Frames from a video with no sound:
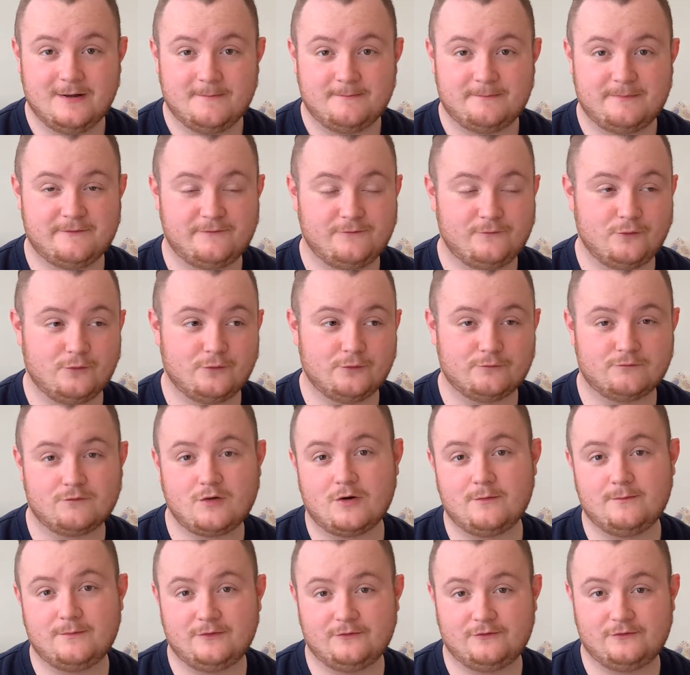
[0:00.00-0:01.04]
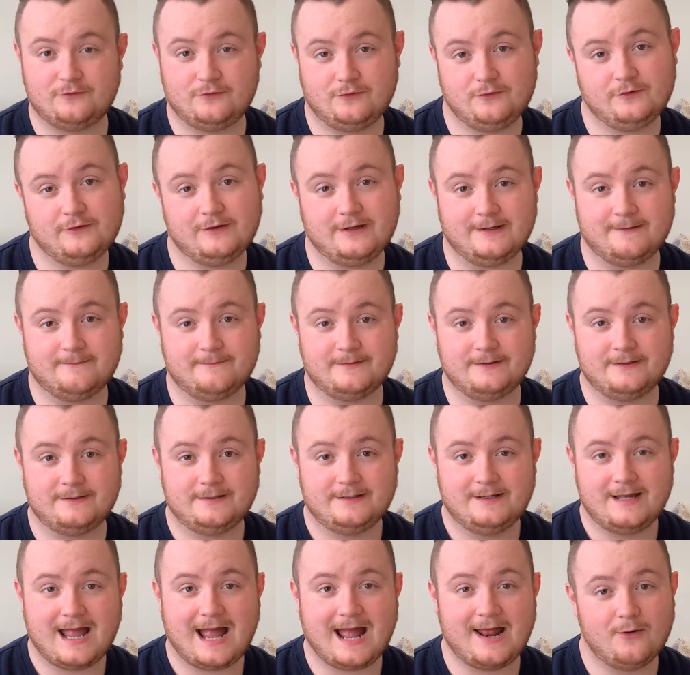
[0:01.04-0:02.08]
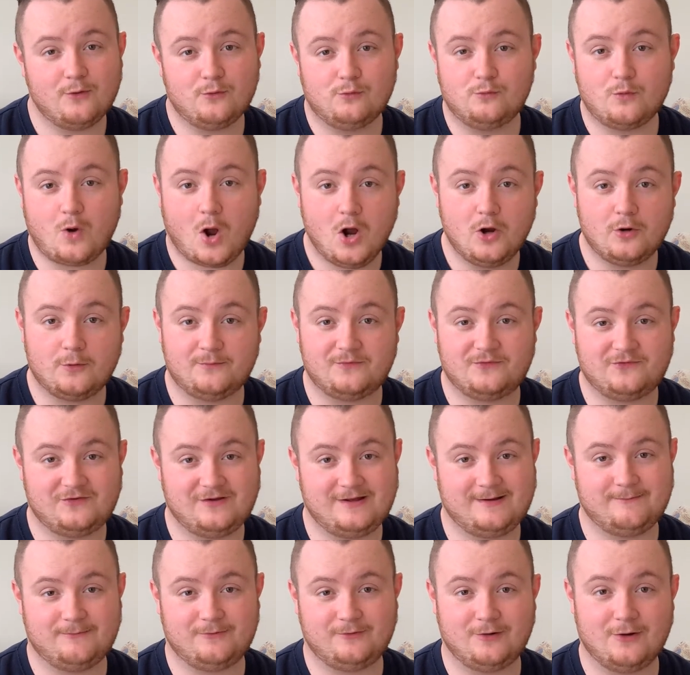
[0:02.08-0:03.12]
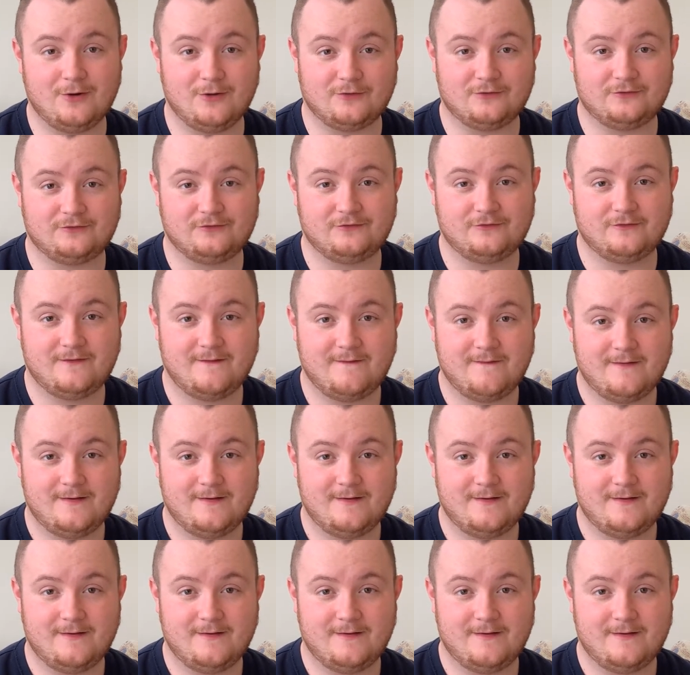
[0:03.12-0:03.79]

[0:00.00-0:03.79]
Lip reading: before the Romans took him, and all hope seemed lost.